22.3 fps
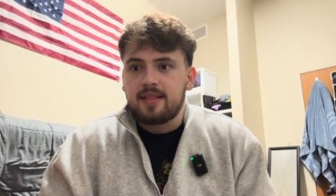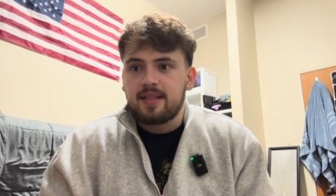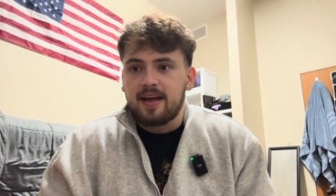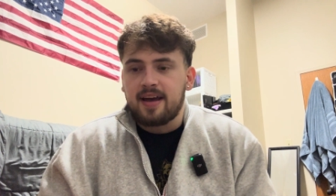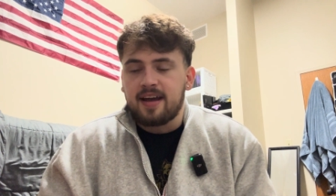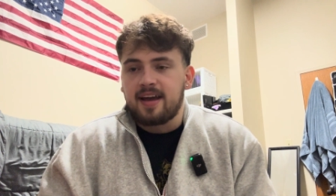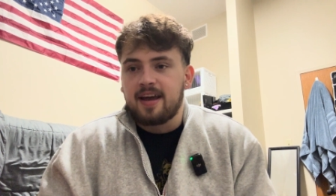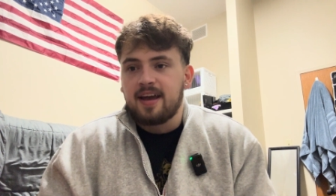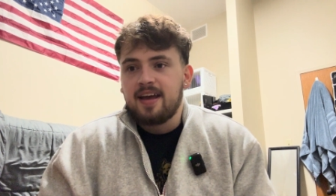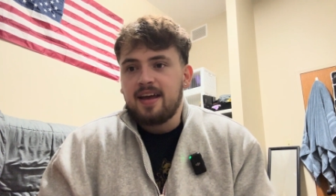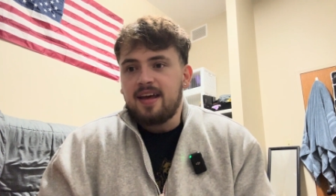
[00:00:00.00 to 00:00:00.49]

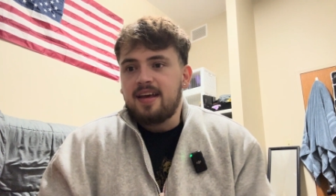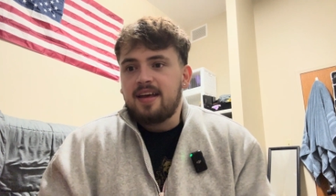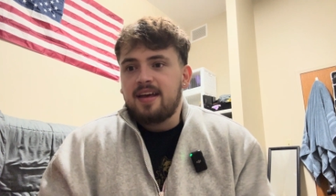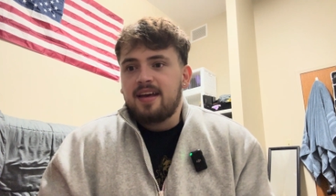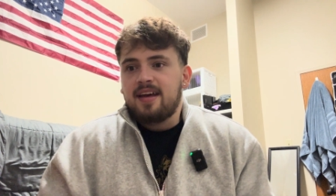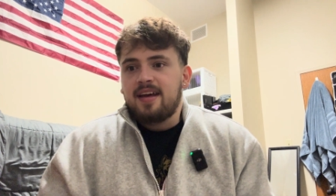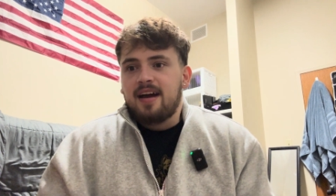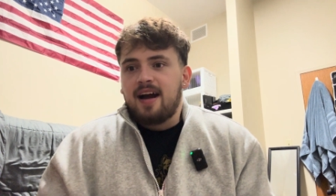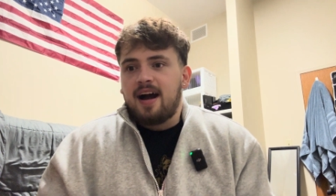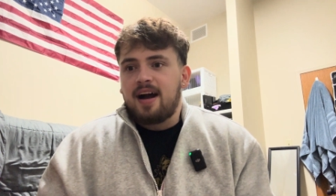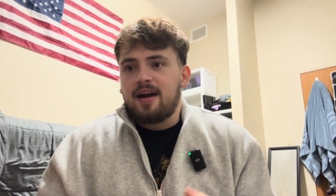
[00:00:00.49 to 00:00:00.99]
Like
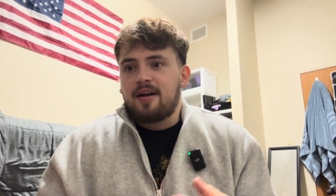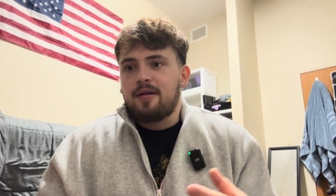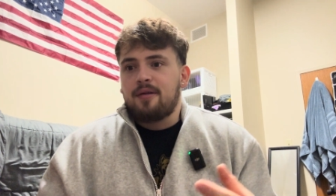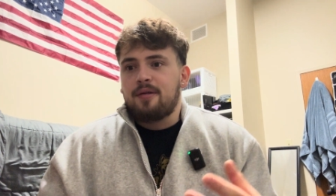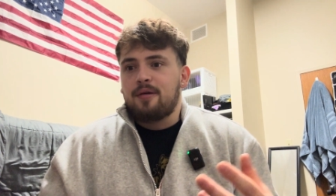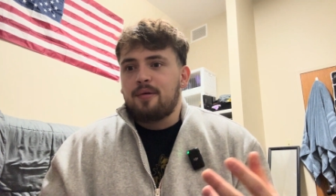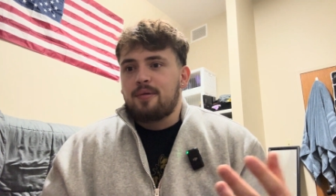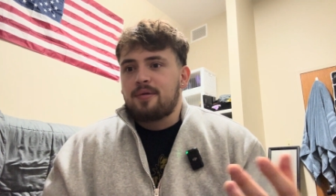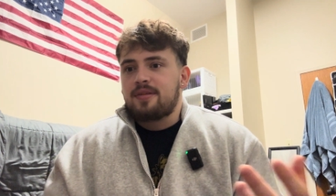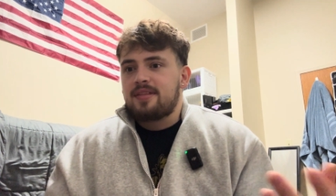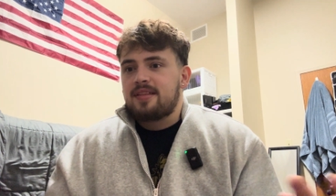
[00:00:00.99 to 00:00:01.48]
I don't
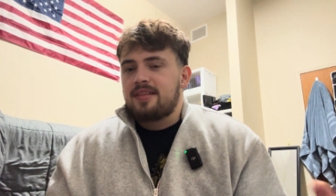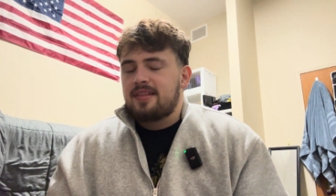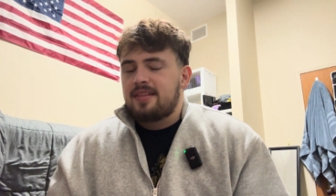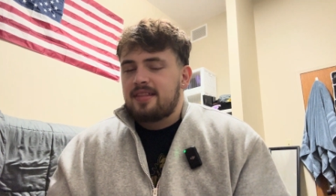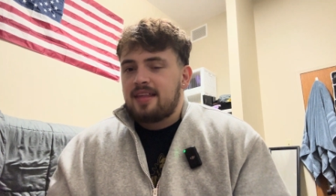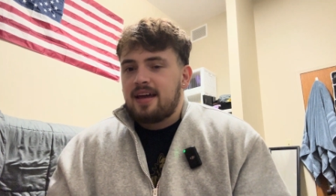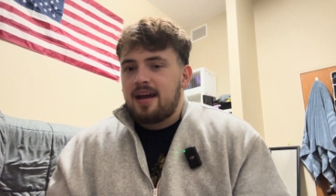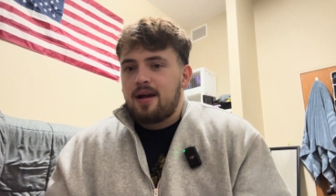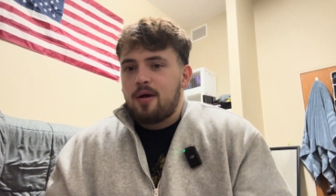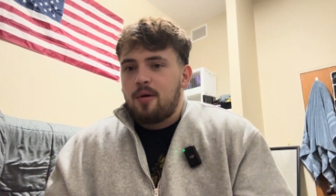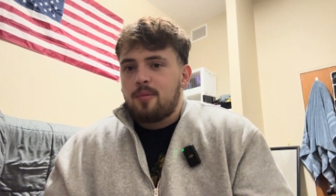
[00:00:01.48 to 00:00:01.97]
know, was
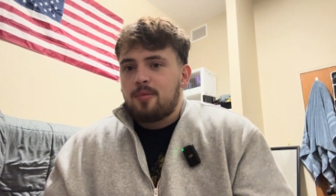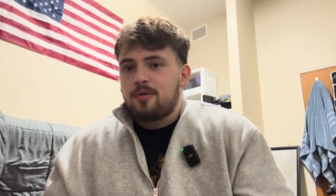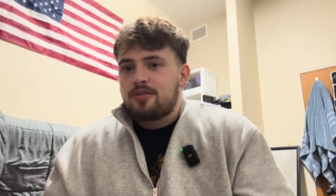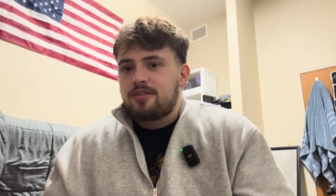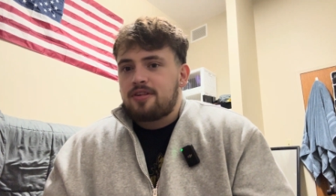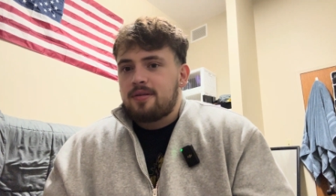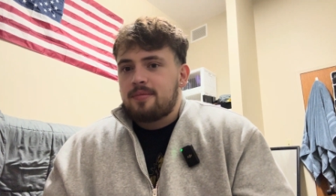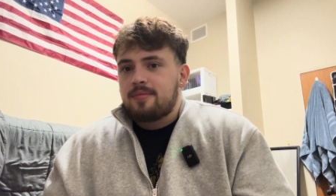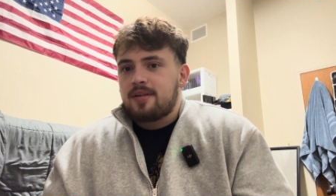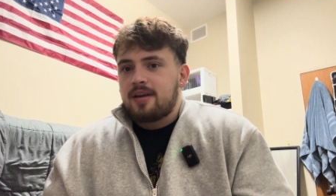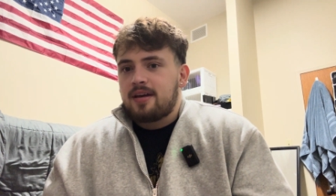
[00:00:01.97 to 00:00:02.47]
that almost
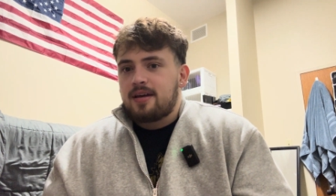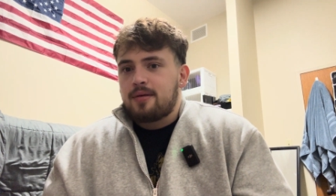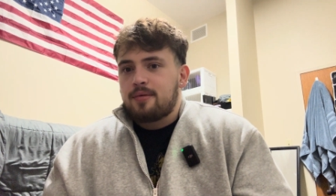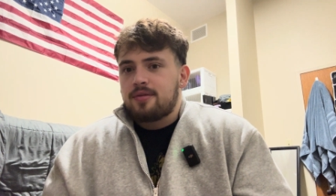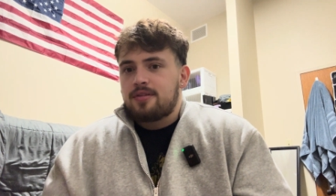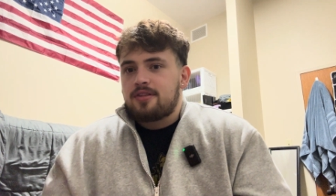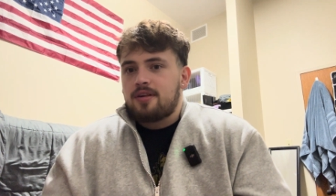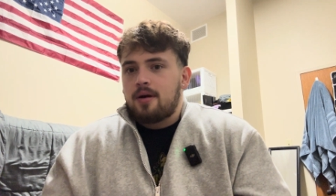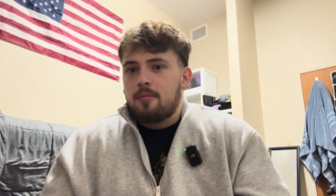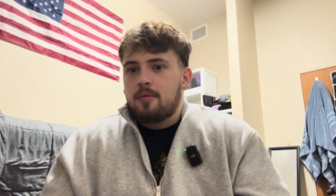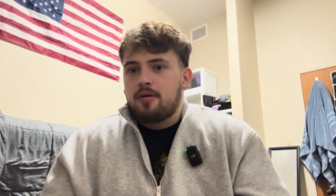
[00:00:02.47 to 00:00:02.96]
seems like it
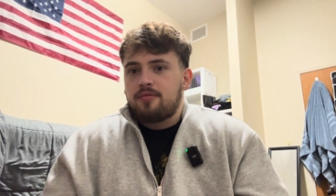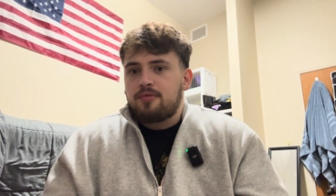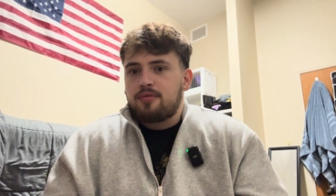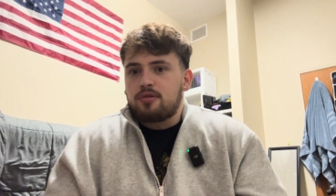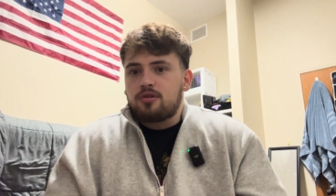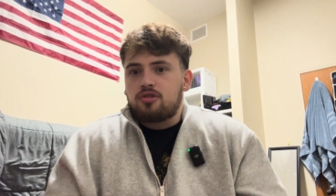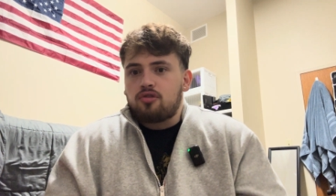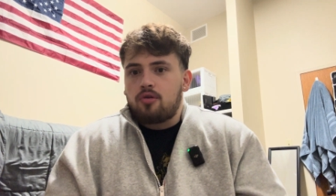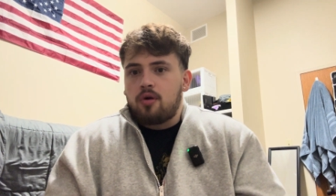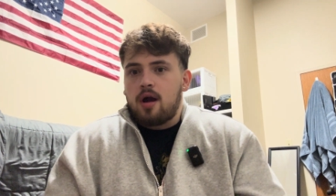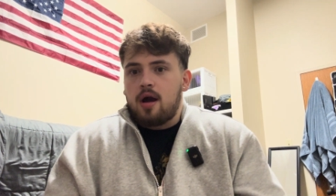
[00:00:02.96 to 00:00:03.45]
was somewhat for
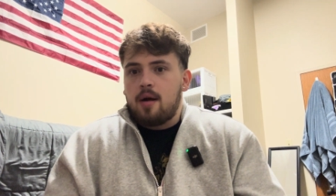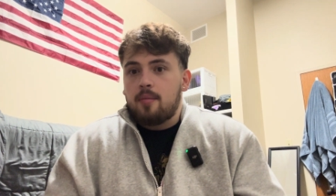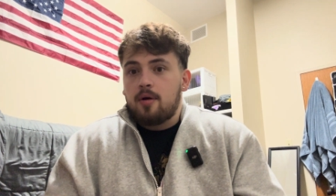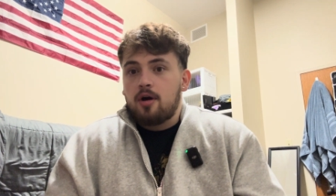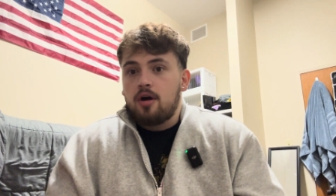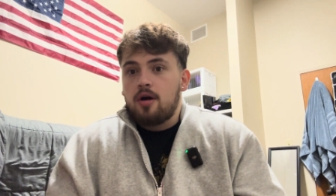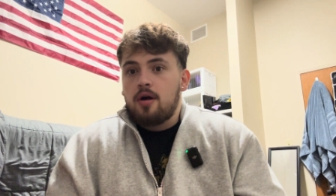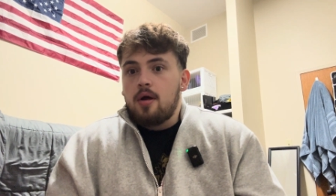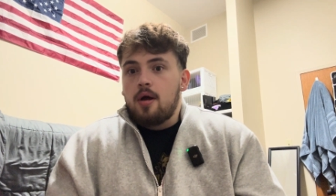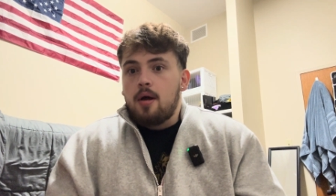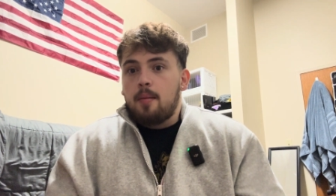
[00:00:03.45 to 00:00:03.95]

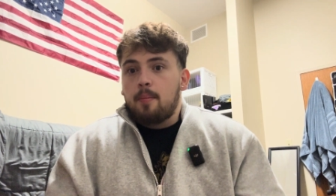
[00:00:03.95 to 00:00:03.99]
drama,